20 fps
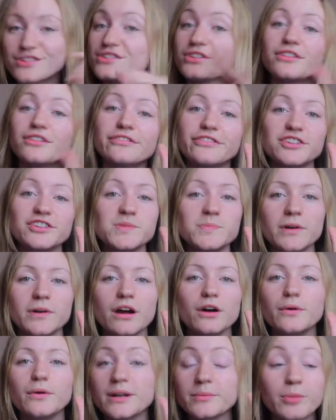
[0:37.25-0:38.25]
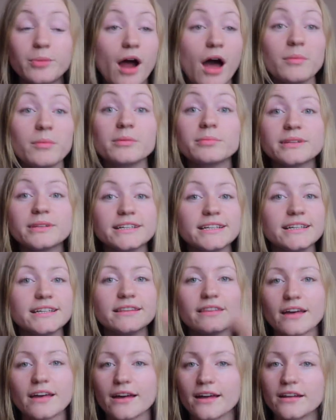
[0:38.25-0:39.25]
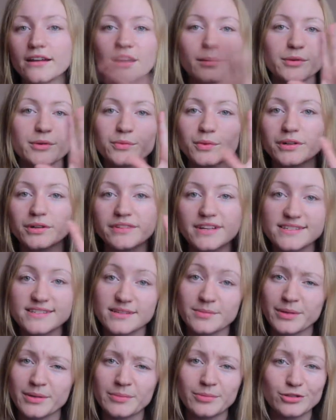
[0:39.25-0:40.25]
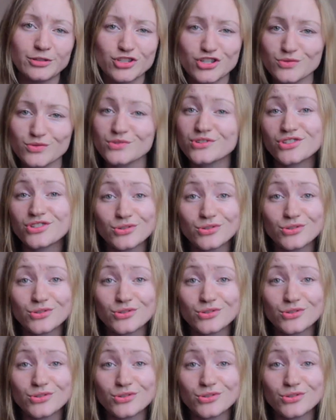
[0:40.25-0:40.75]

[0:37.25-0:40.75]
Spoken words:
So the first pro, and probably the number one reason people choose